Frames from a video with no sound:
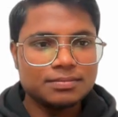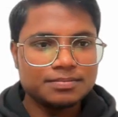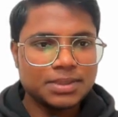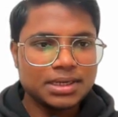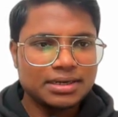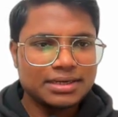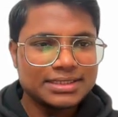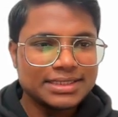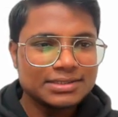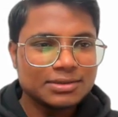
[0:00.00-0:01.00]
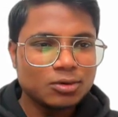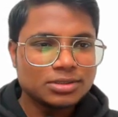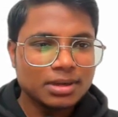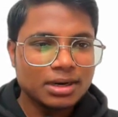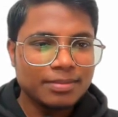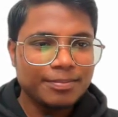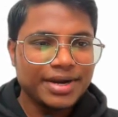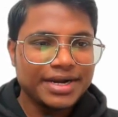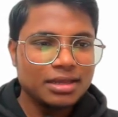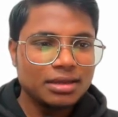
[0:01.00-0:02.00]
yeah, that looks
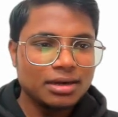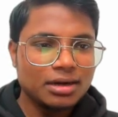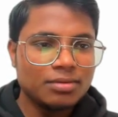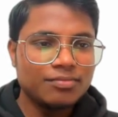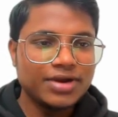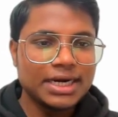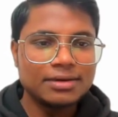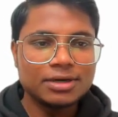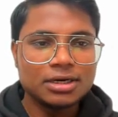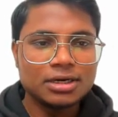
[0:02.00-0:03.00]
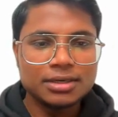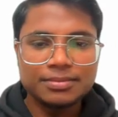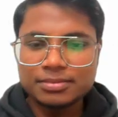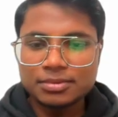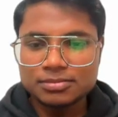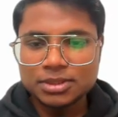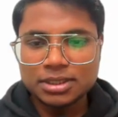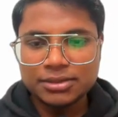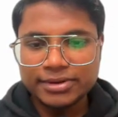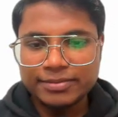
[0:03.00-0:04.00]
pretty bad from the
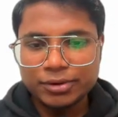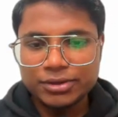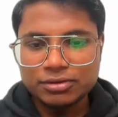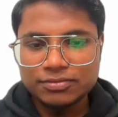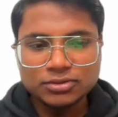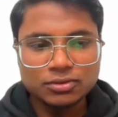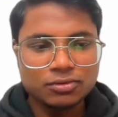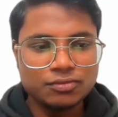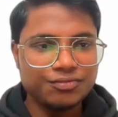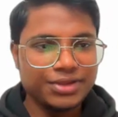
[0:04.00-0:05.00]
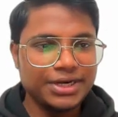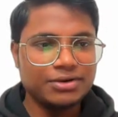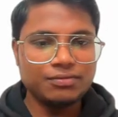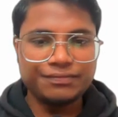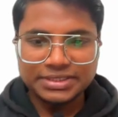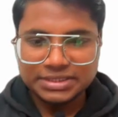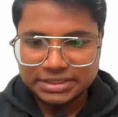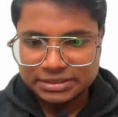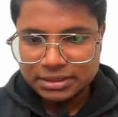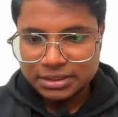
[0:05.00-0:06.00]
UI point of view, so we need to fix
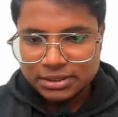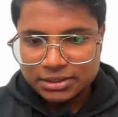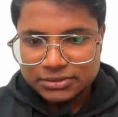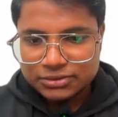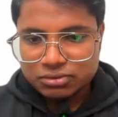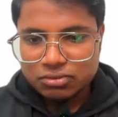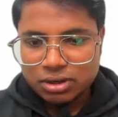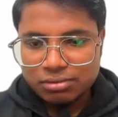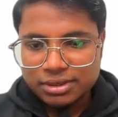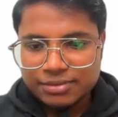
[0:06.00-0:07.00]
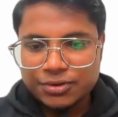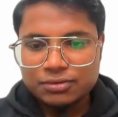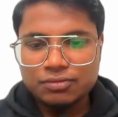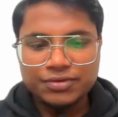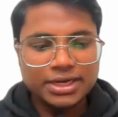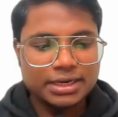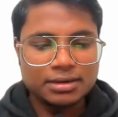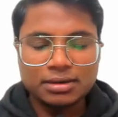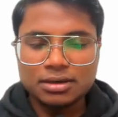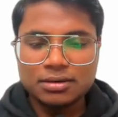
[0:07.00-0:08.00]
it. So how can we do? We can
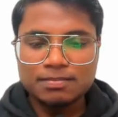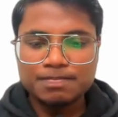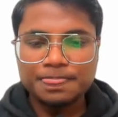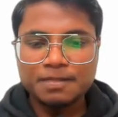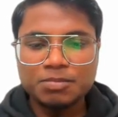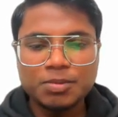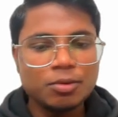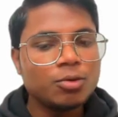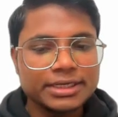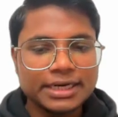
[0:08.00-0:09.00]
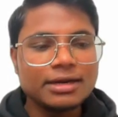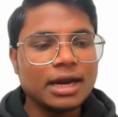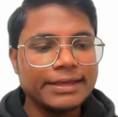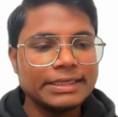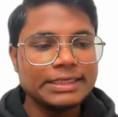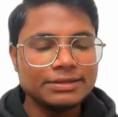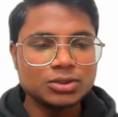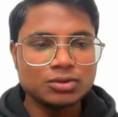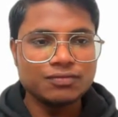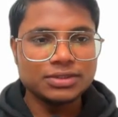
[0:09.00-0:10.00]
before doing that, I
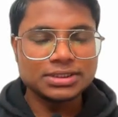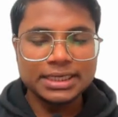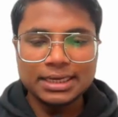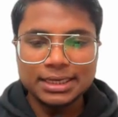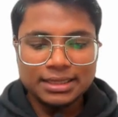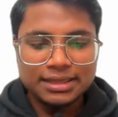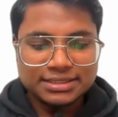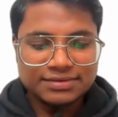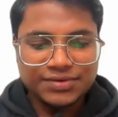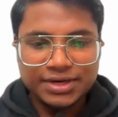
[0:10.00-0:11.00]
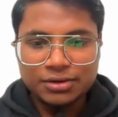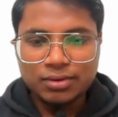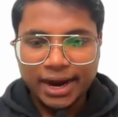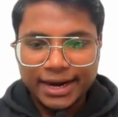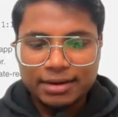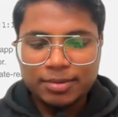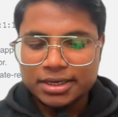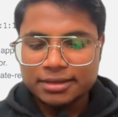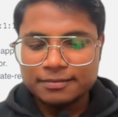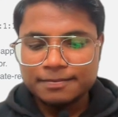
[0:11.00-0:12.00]
should first say is that we need to add a
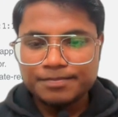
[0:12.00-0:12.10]
button,